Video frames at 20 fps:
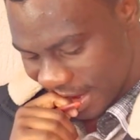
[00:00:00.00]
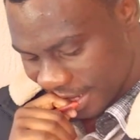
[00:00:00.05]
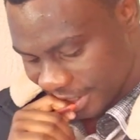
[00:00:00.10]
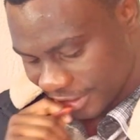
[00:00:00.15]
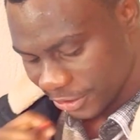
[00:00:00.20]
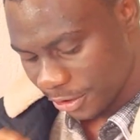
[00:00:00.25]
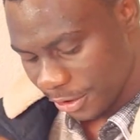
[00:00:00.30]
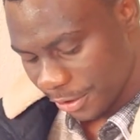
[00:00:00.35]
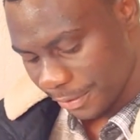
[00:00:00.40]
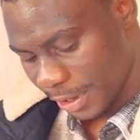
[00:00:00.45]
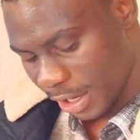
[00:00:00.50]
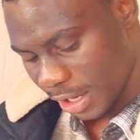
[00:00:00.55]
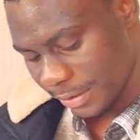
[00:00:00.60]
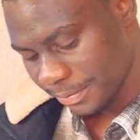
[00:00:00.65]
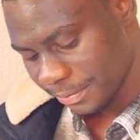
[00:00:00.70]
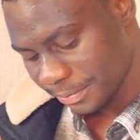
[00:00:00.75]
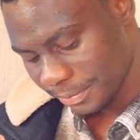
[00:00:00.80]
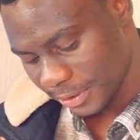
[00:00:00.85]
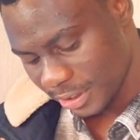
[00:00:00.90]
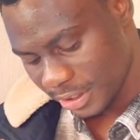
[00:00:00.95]
So
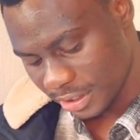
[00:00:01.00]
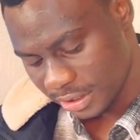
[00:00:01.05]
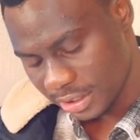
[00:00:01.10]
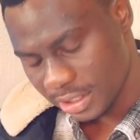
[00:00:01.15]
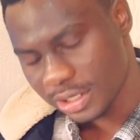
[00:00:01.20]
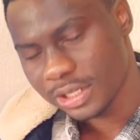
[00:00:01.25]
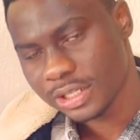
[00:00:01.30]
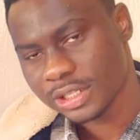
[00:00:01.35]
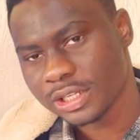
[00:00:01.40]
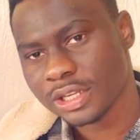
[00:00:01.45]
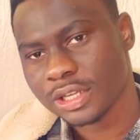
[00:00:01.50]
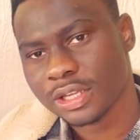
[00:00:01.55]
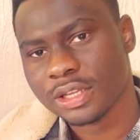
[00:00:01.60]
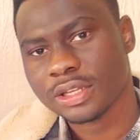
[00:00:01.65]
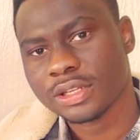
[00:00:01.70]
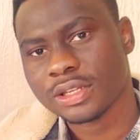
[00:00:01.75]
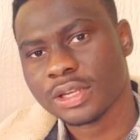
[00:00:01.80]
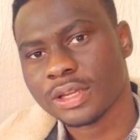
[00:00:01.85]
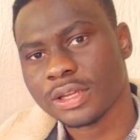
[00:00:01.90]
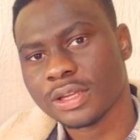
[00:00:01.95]

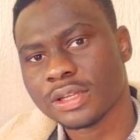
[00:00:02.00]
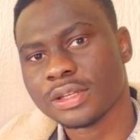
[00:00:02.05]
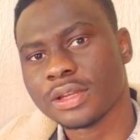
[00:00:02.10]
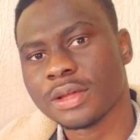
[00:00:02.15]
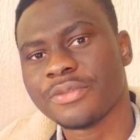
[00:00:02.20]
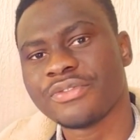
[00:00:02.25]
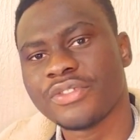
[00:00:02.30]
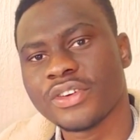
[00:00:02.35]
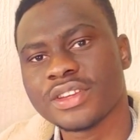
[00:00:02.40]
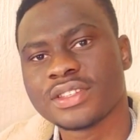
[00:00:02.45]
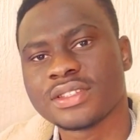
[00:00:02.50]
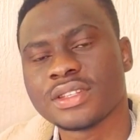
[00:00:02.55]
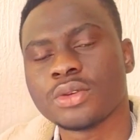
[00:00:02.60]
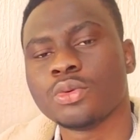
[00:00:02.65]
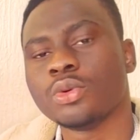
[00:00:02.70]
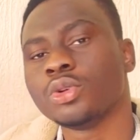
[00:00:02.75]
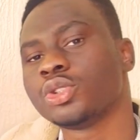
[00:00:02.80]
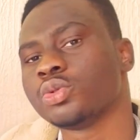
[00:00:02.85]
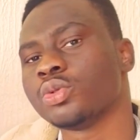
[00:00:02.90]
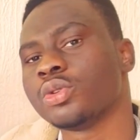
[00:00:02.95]
the first thing
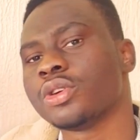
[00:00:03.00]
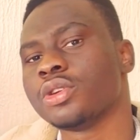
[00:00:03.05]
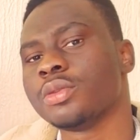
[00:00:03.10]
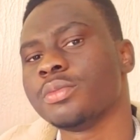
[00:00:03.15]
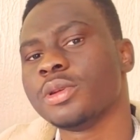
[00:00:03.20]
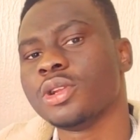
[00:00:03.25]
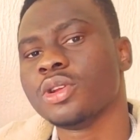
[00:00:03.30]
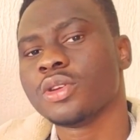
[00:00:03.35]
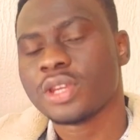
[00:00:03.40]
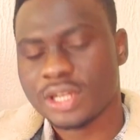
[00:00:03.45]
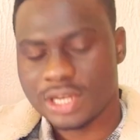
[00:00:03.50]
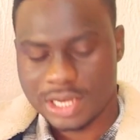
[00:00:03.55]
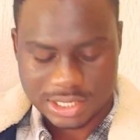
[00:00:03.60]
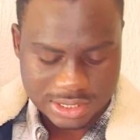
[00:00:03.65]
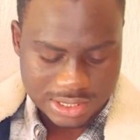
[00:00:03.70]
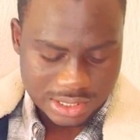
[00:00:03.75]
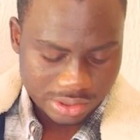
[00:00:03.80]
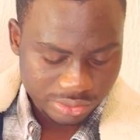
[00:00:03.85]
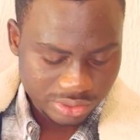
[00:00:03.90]
which we're going to be looking at now,